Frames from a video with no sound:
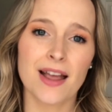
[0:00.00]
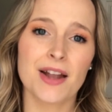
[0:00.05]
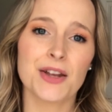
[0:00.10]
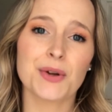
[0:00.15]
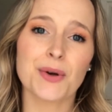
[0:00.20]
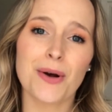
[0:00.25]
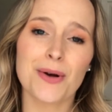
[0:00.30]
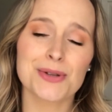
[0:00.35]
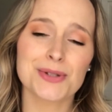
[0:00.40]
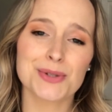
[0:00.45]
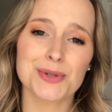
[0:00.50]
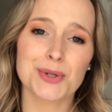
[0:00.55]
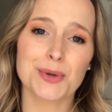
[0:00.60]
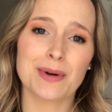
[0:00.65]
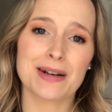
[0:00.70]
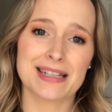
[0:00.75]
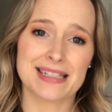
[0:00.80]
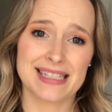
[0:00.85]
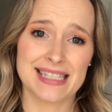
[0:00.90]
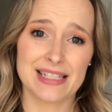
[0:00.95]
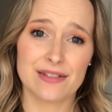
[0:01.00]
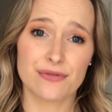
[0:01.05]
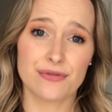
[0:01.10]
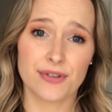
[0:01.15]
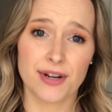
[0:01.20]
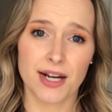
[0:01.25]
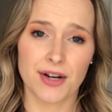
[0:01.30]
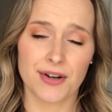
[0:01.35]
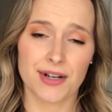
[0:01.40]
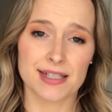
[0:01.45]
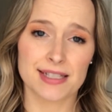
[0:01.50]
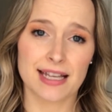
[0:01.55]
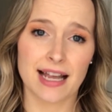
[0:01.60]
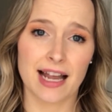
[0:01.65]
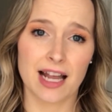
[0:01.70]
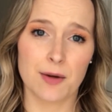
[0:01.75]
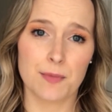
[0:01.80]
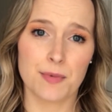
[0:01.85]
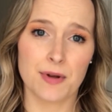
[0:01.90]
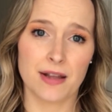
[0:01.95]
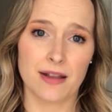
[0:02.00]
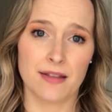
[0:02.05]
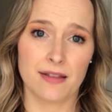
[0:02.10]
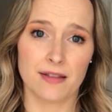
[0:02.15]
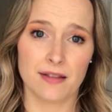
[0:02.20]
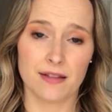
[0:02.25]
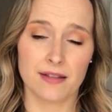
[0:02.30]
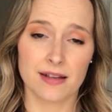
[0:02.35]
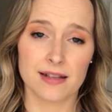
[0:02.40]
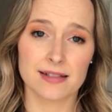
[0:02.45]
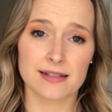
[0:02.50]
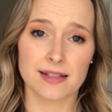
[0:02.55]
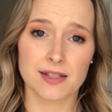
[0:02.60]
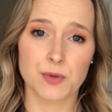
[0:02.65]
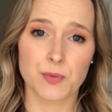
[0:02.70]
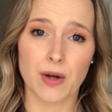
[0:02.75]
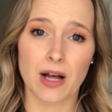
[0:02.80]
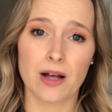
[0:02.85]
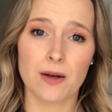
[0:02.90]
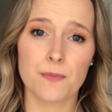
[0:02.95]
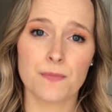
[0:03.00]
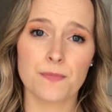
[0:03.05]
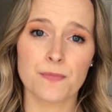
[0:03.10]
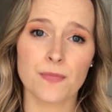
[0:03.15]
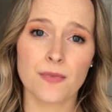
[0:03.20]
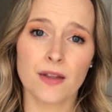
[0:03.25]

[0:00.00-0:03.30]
You also don't want to see fragrance high up in the list as well.